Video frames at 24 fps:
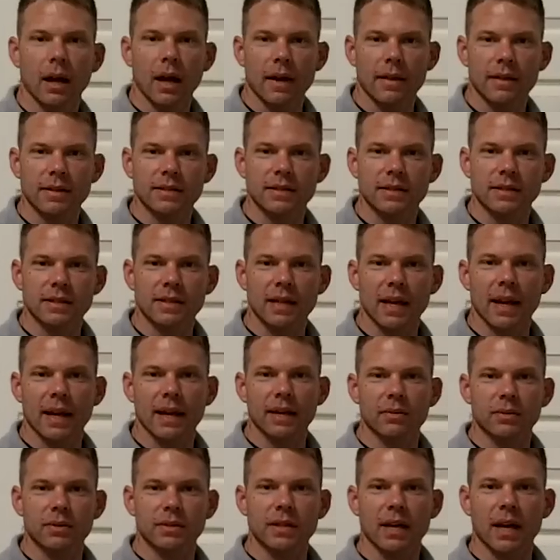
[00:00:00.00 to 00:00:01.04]
Hi, this is
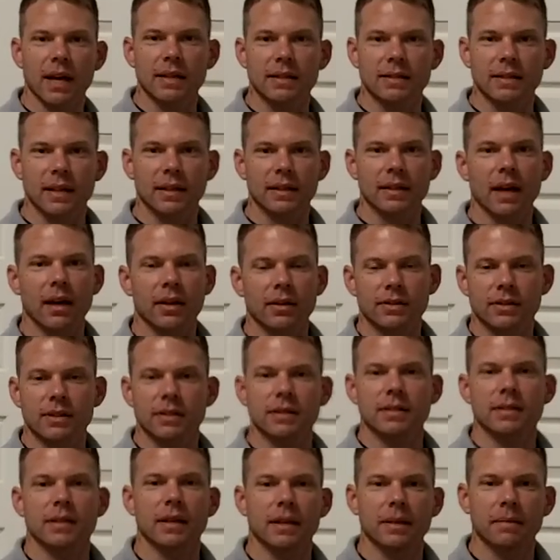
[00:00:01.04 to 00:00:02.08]
Danny with Titan
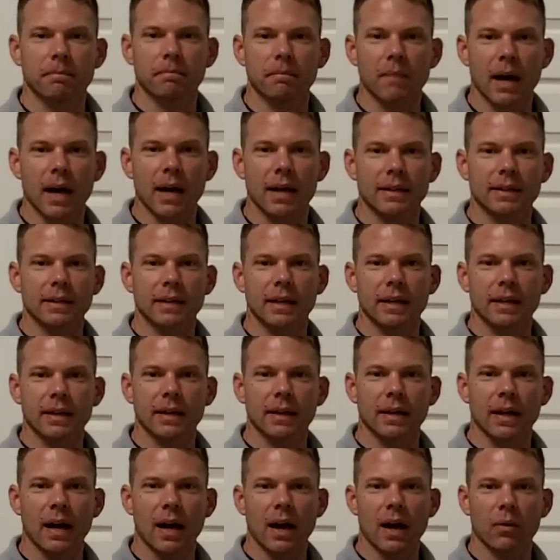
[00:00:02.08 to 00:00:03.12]
Technologies at
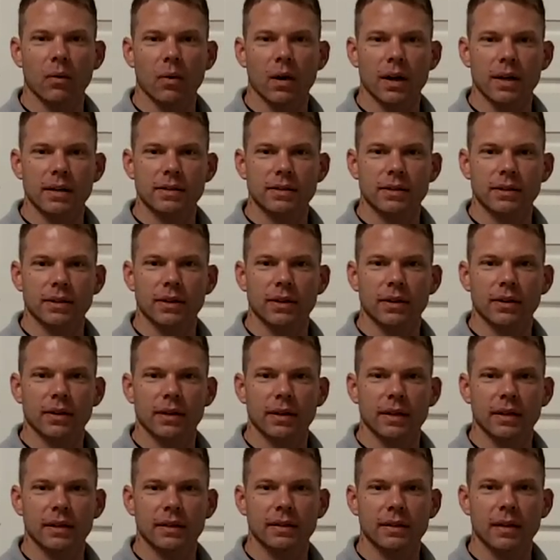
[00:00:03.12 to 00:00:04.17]

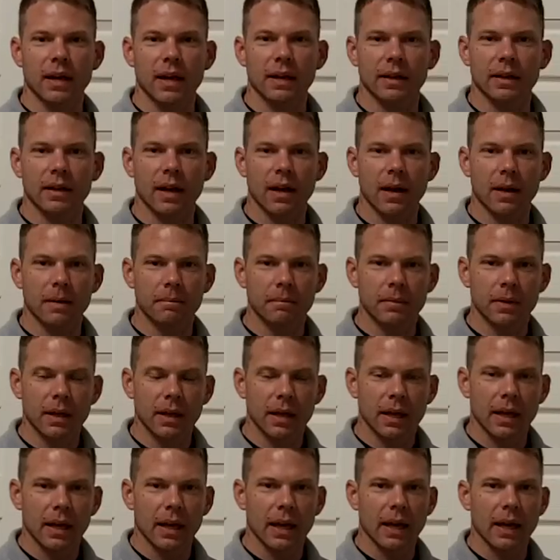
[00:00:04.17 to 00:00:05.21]
mydiysecurity.com.
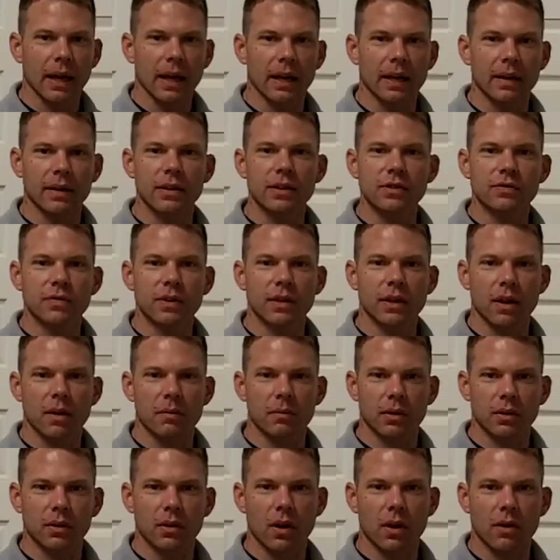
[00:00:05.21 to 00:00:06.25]
And in this video,
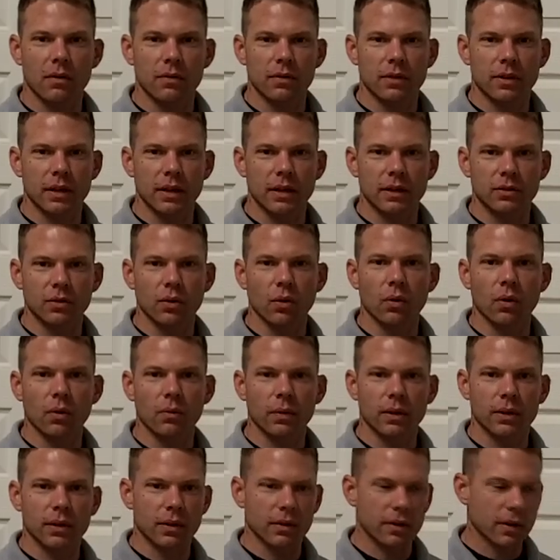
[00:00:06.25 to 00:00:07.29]
I'm going to go over the door
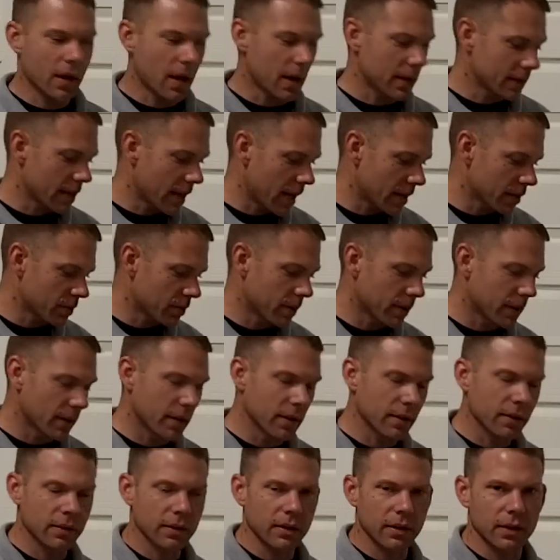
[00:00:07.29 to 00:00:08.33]
and window contacts with
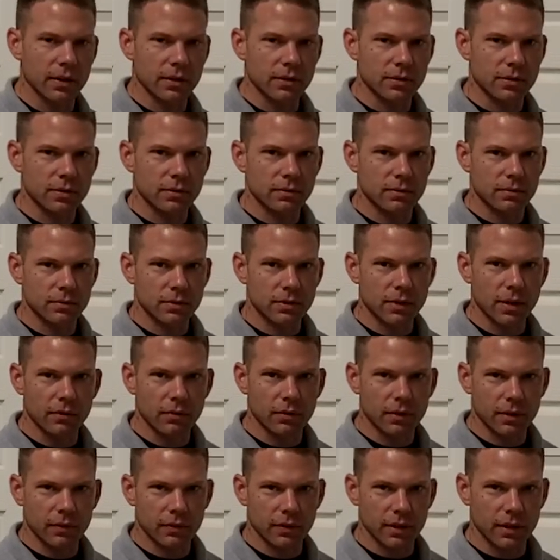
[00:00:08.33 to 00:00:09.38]
you. There's
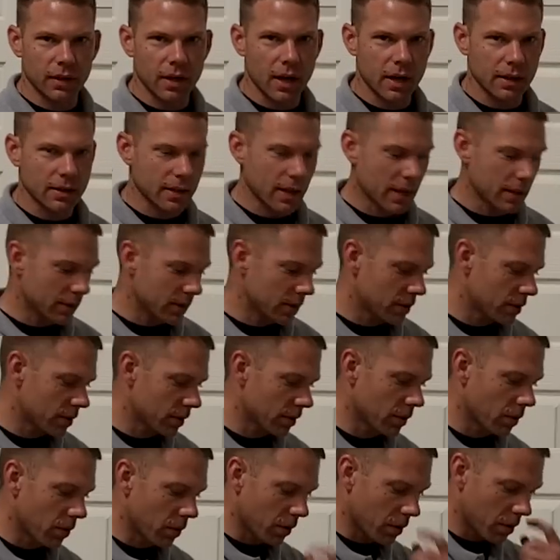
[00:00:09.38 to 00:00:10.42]
several different contacts that
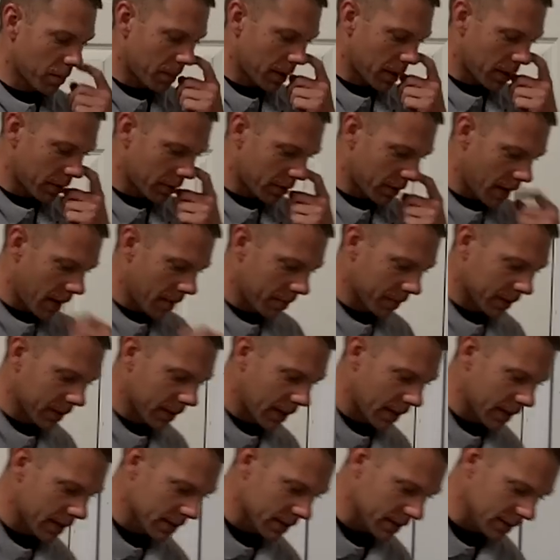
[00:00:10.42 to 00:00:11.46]
you can order depending on your
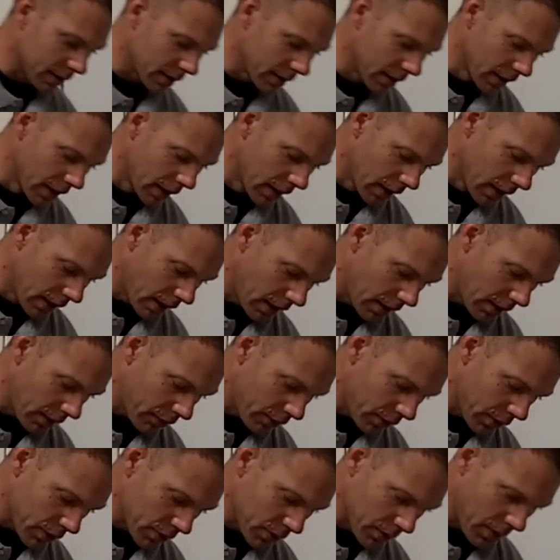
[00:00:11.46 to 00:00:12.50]
application. Uh,
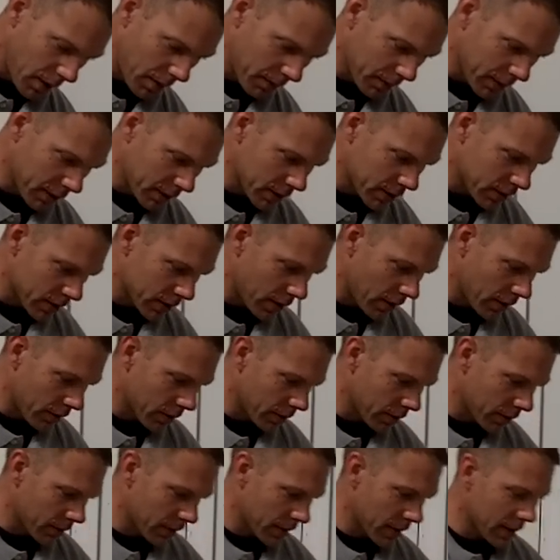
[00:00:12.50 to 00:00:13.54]
the first one I'm going to show
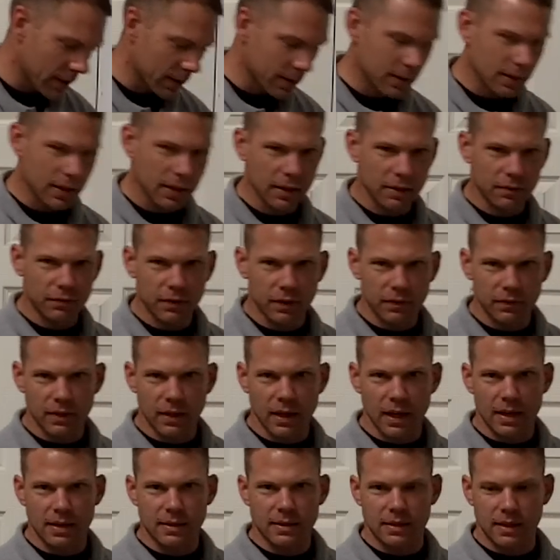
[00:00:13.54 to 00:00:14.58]
you is the
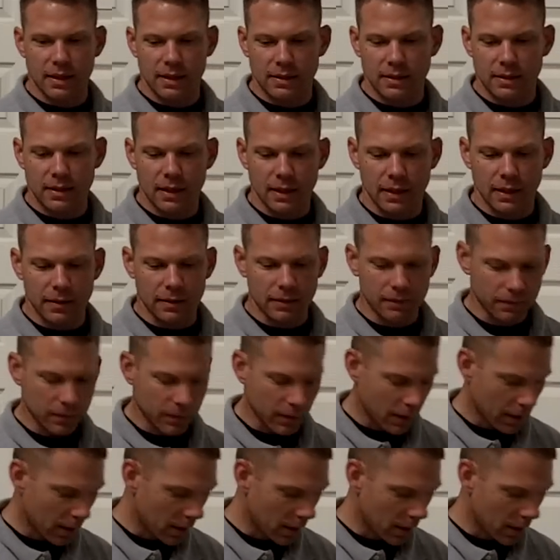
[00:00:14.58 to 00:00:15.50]
5816.